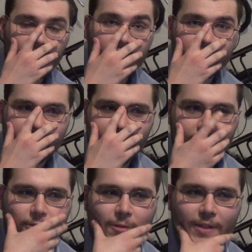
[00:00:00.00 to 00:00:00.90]
It's
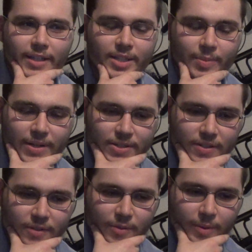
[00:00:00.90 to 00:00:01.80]
not only
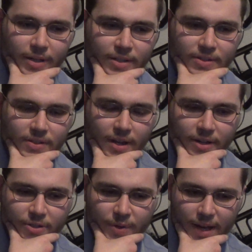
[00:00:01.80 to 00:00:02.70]
expensive, but it's
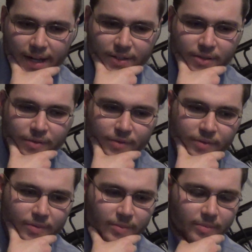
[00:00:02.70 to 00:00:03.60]

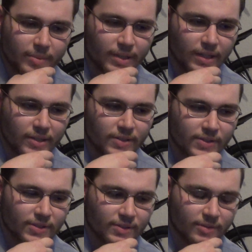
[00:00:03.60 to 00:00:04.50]
unattractive
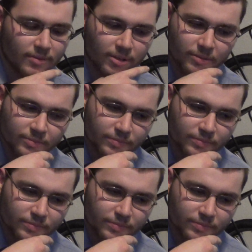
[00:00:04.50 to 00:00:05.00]
because, you know,